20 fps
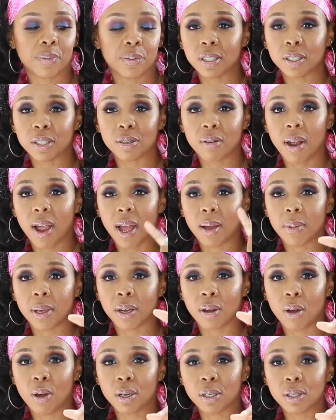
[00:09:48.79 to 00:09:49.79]
Subscribe
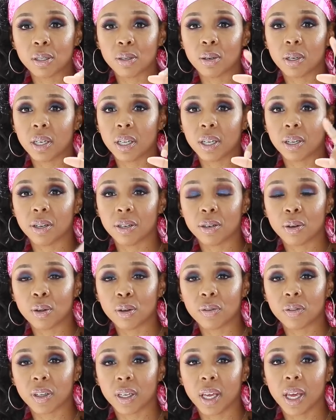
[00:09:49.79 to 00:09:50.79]
and also click your
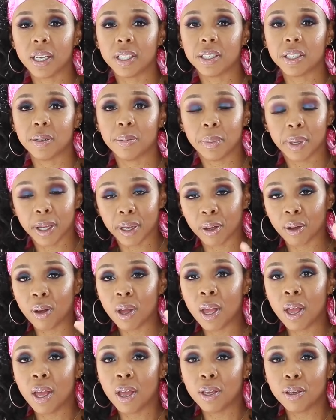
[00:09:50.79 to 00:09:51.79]
notification bell,
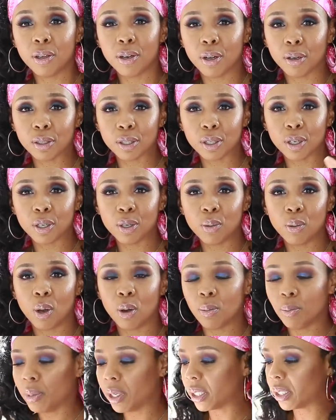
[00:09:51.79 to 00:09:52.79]
you know, so you
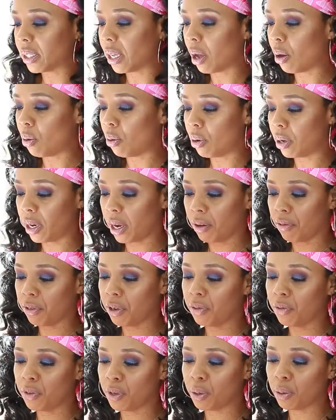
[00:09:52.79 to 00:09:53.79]
won't miss out on that
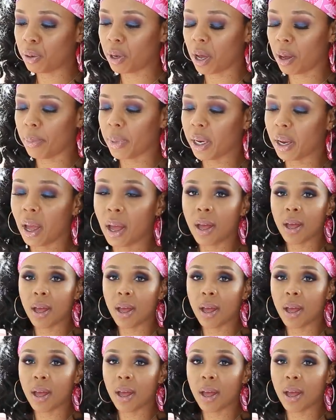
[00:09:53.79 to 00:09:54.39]
review coming